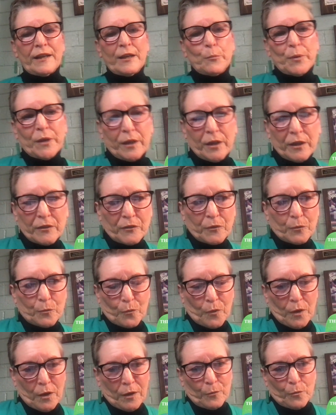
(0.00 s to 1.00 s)
because
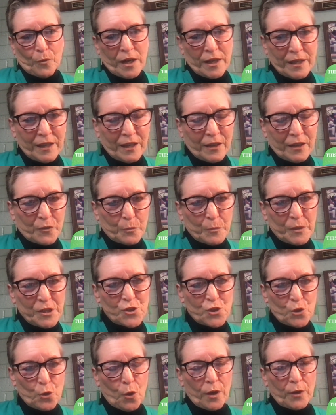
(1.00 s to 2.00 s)
writing gives me
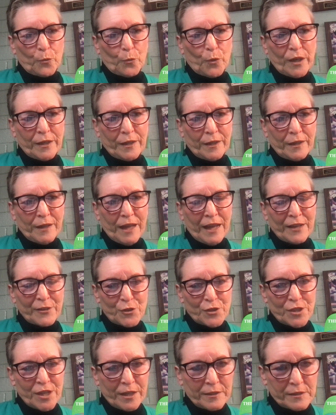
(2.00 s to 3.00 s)
joy. Reading
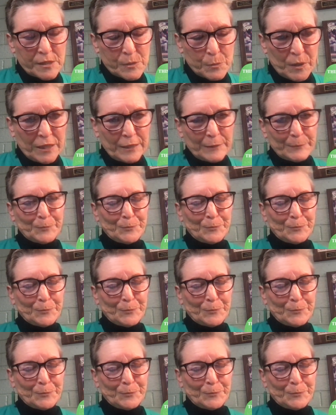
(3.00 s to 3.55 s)
entertains me.